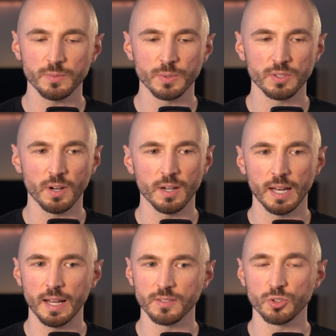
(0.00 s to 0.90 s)
We started
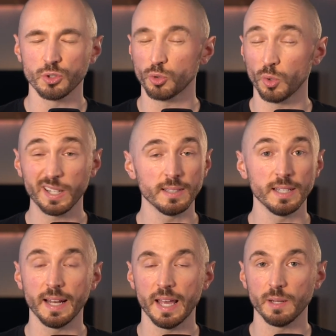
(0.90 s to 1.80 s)
as strictly
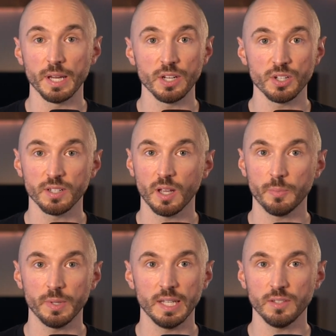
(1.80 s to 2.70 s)
an animation
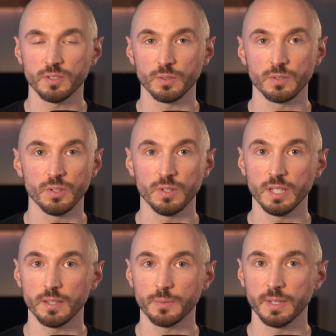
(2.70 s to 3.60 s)
company, so
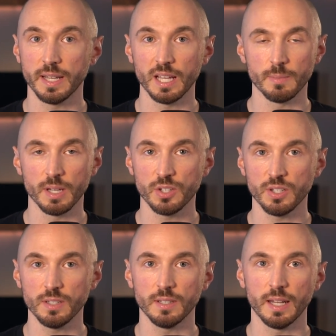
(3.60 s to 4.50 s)
2D, 3D animation,